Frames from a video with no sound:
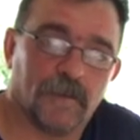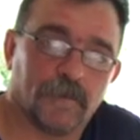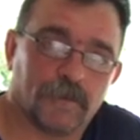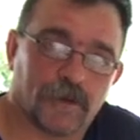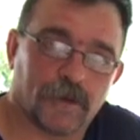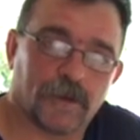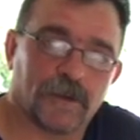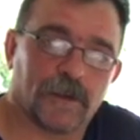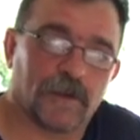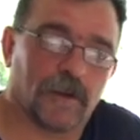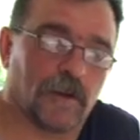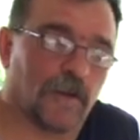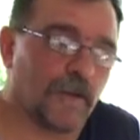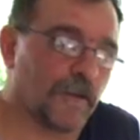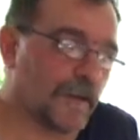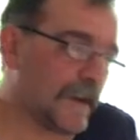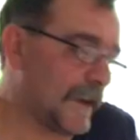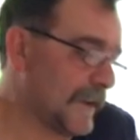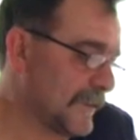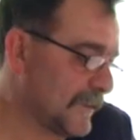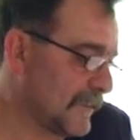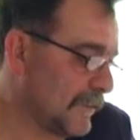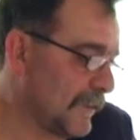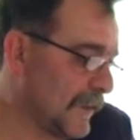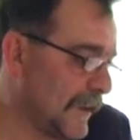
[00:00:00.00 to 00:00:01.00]
pretty long
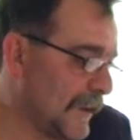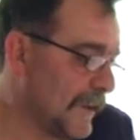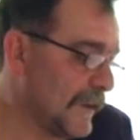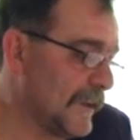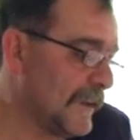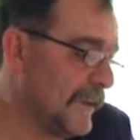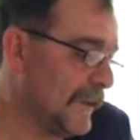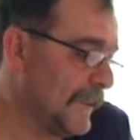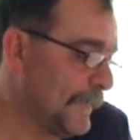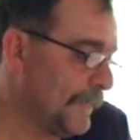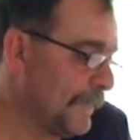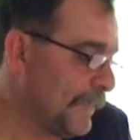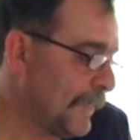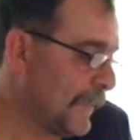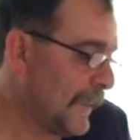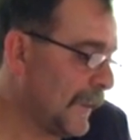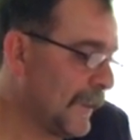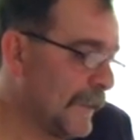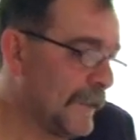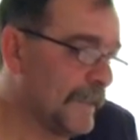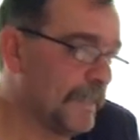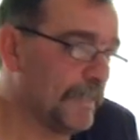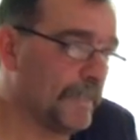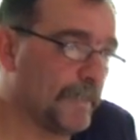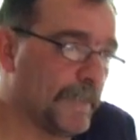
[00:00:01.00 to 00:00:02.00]
as well,
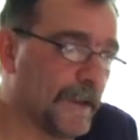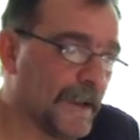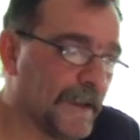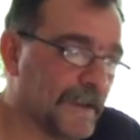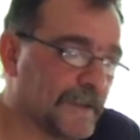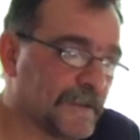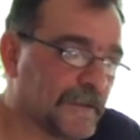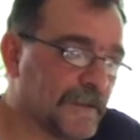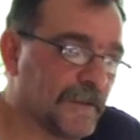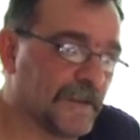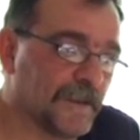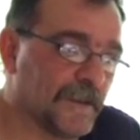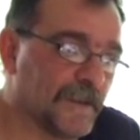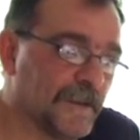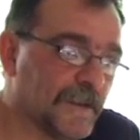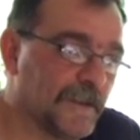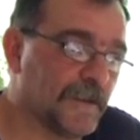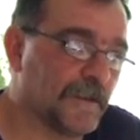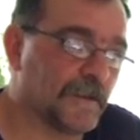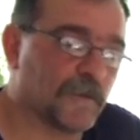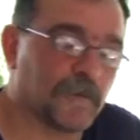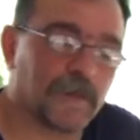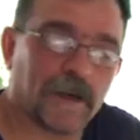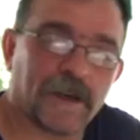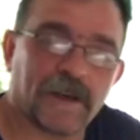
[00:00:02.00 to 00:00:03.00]
but
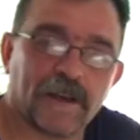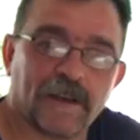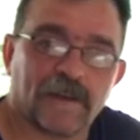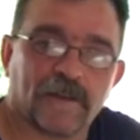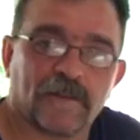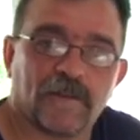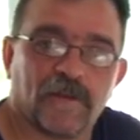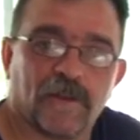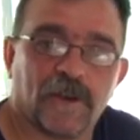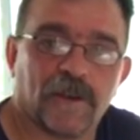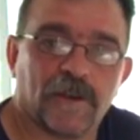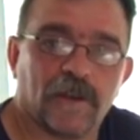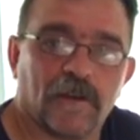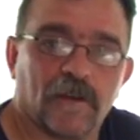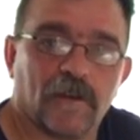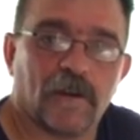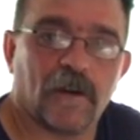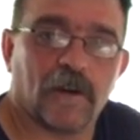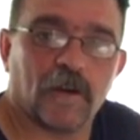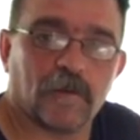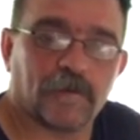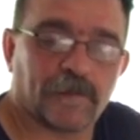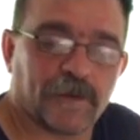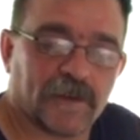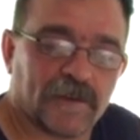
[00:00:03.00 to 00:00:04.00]
uh, on my next video
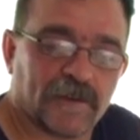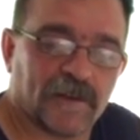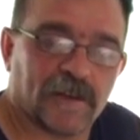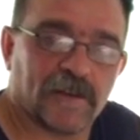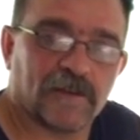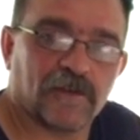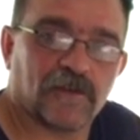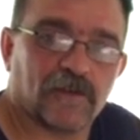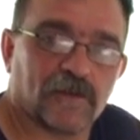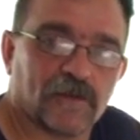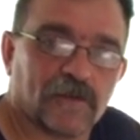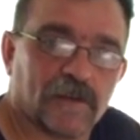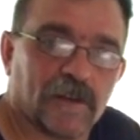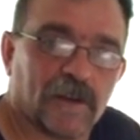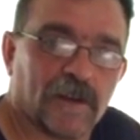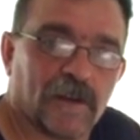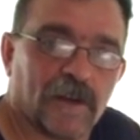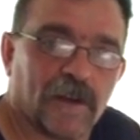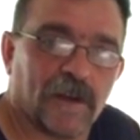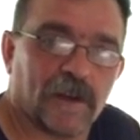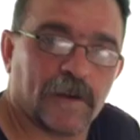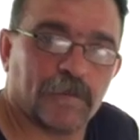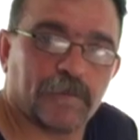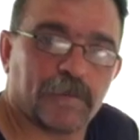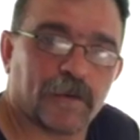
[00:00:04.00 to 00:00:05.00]
I'll present you the
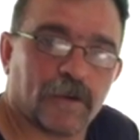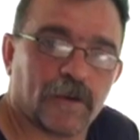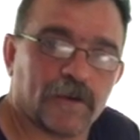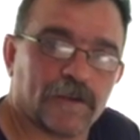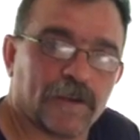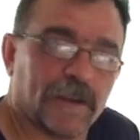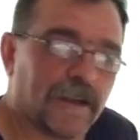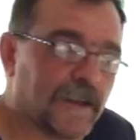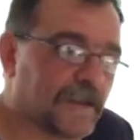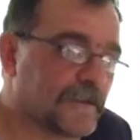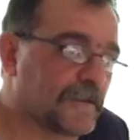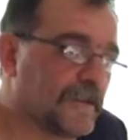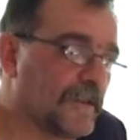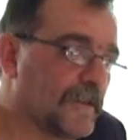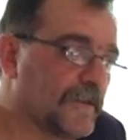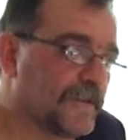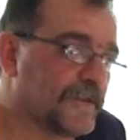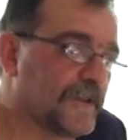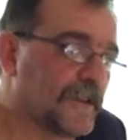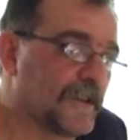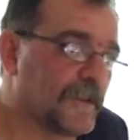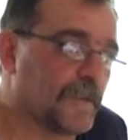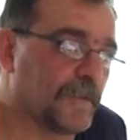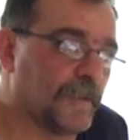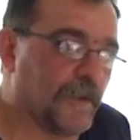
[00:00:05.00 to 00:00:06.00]
end product of
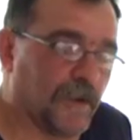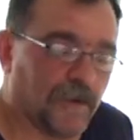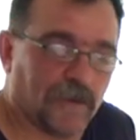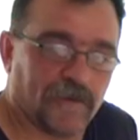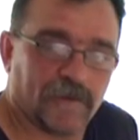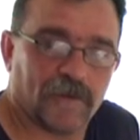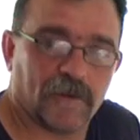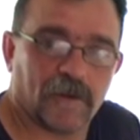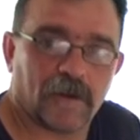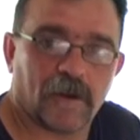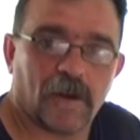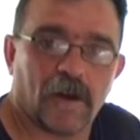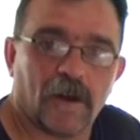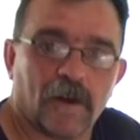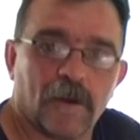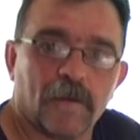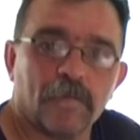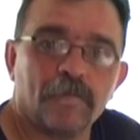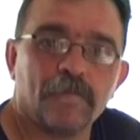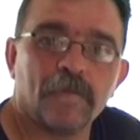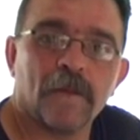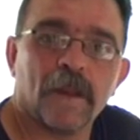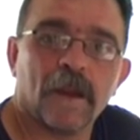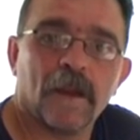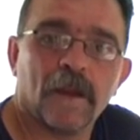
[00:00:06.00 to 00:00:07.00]
this beautiful
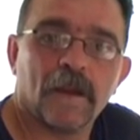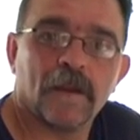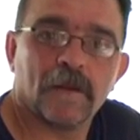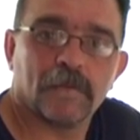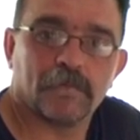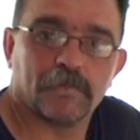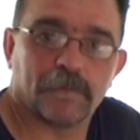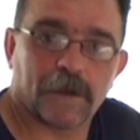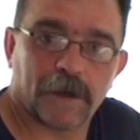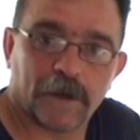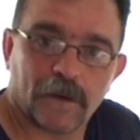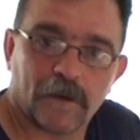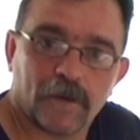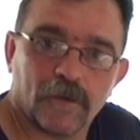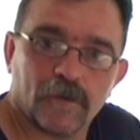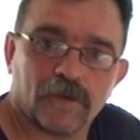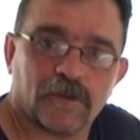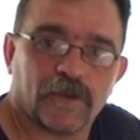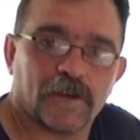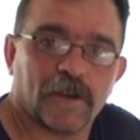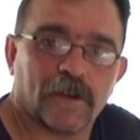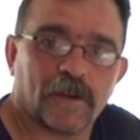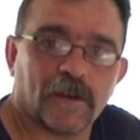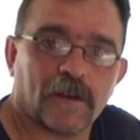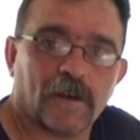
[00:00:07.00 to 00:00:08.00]
column,
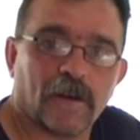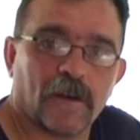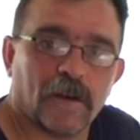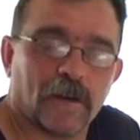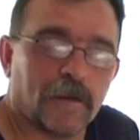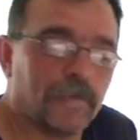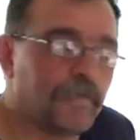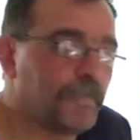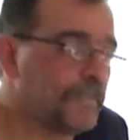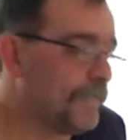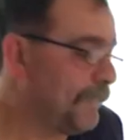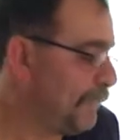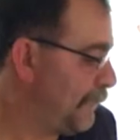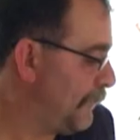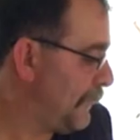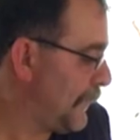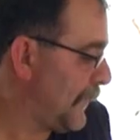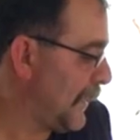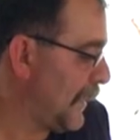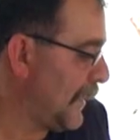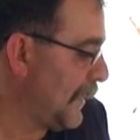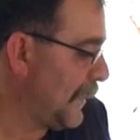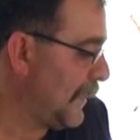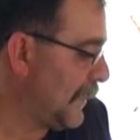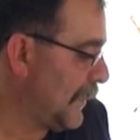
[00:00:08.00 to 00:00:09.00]
Brancusian column.
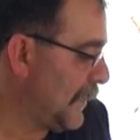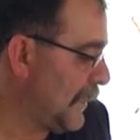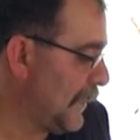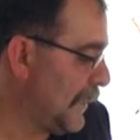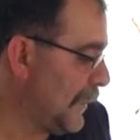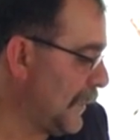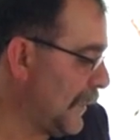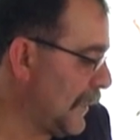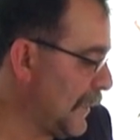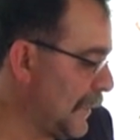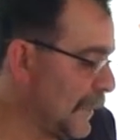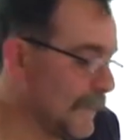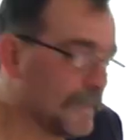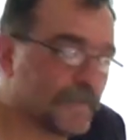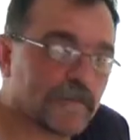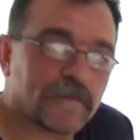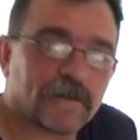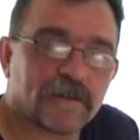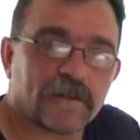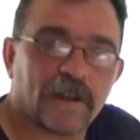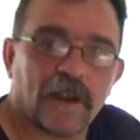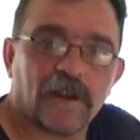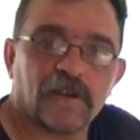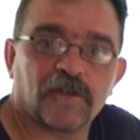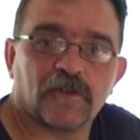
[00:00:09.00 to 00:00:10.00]
Uh,
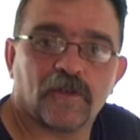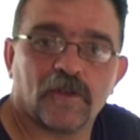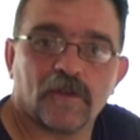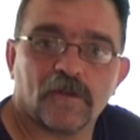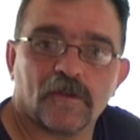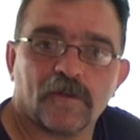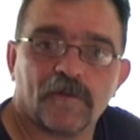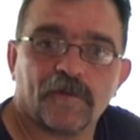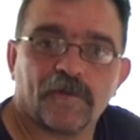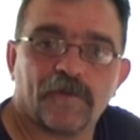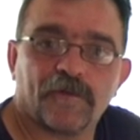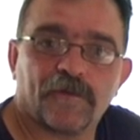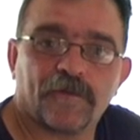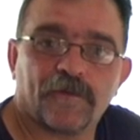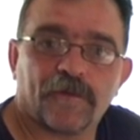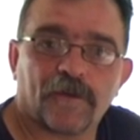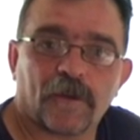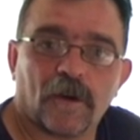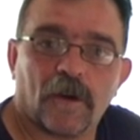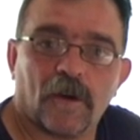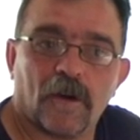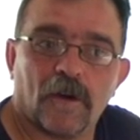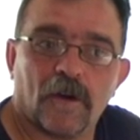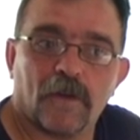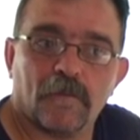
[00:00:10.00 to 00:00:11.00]
stay tuned
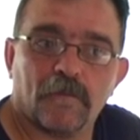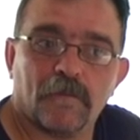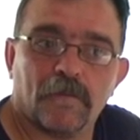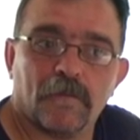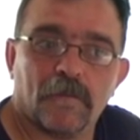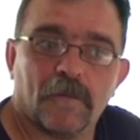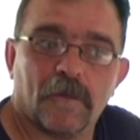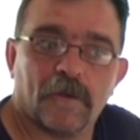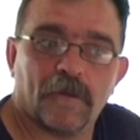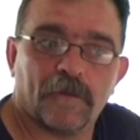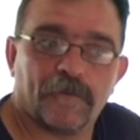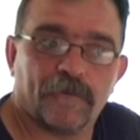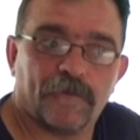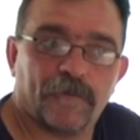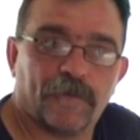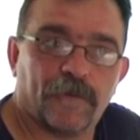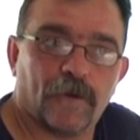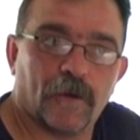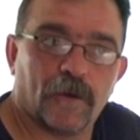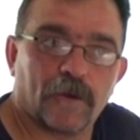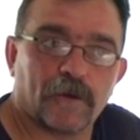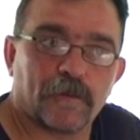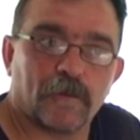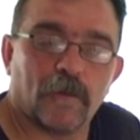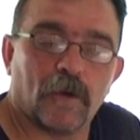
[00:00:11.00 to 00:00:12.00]
from
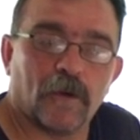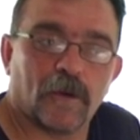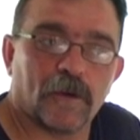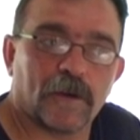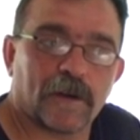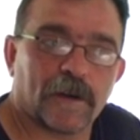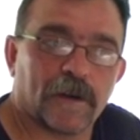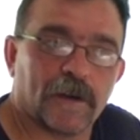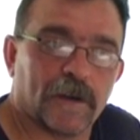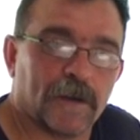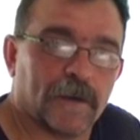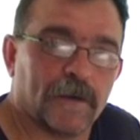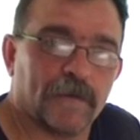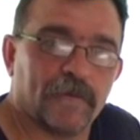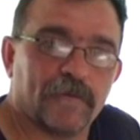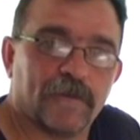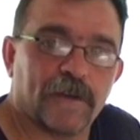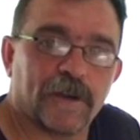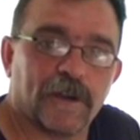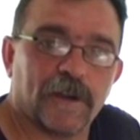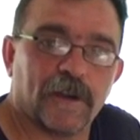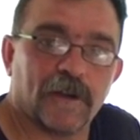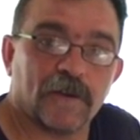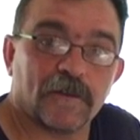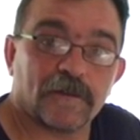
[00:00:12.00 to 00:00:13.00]
for more uh,
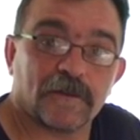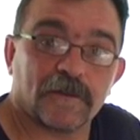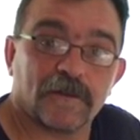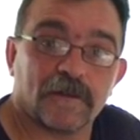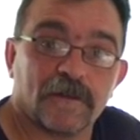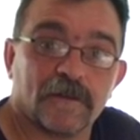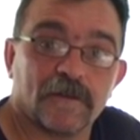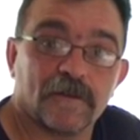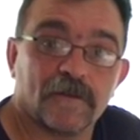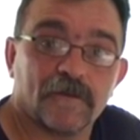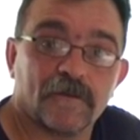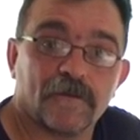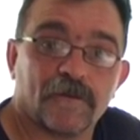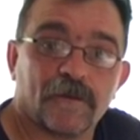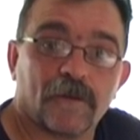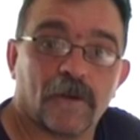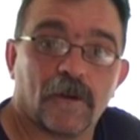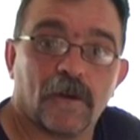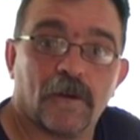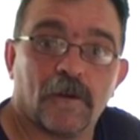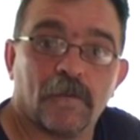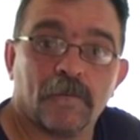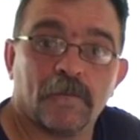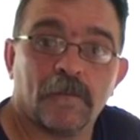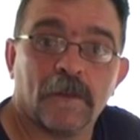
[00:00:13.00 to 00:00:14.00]
videos
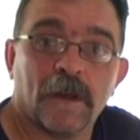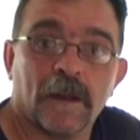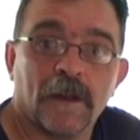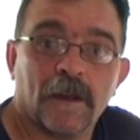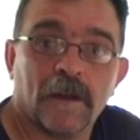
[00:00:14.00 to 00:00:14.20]
from